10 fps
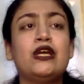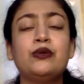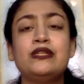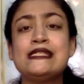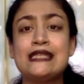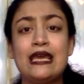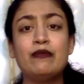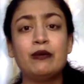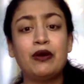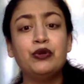out the same
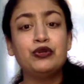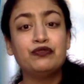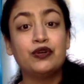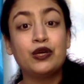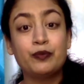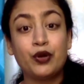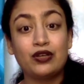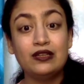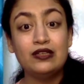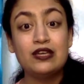amount of work
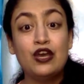product